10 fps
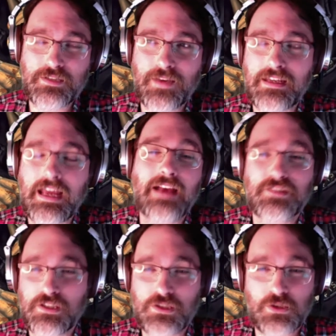
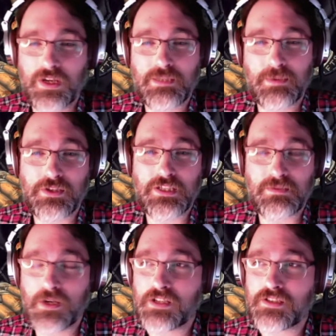fantastic stories about these
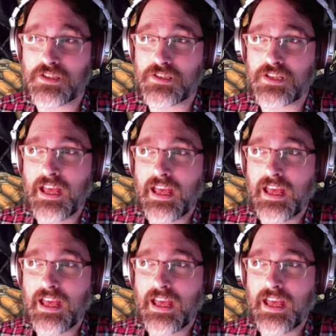monsters,